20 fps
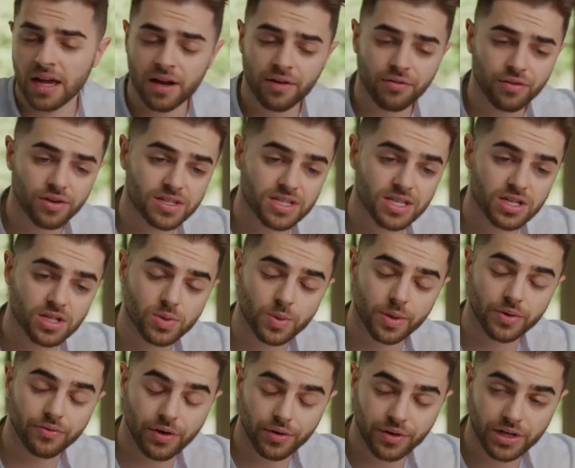Ever
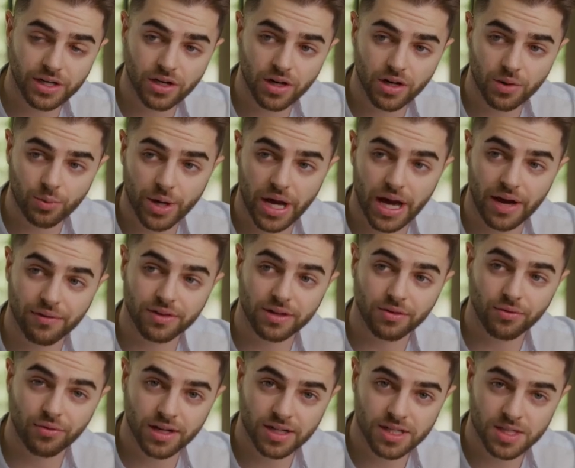since we're very young, we have
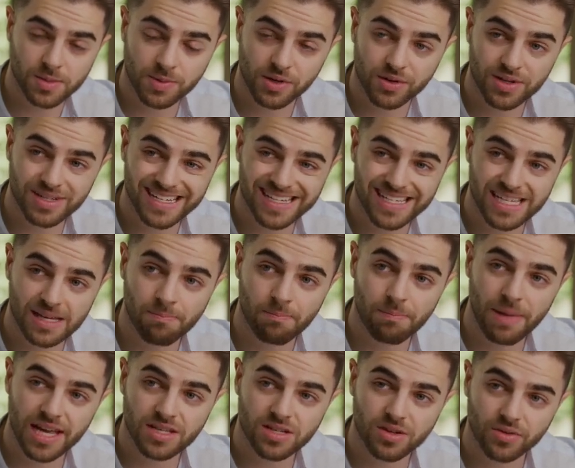different experiences,
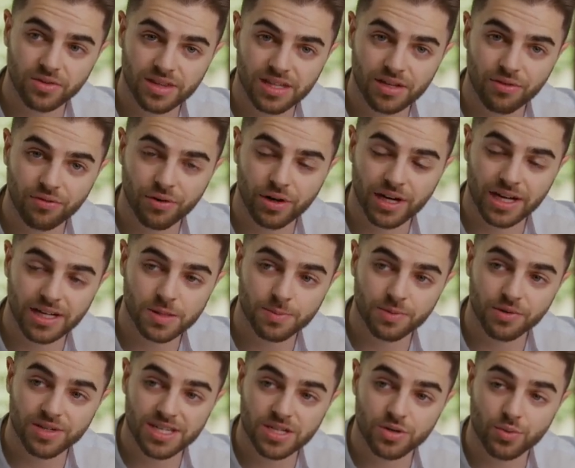and based on different
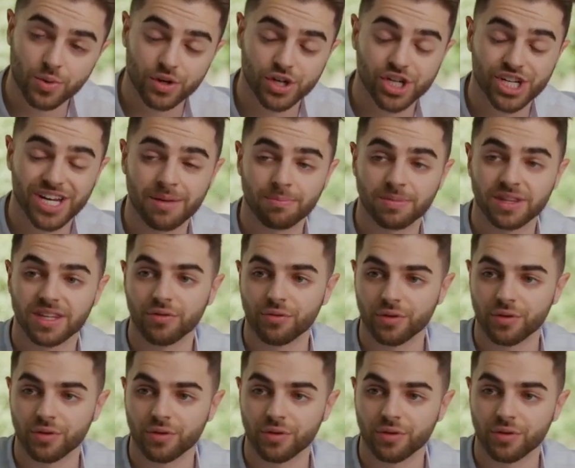experiences, we are shaped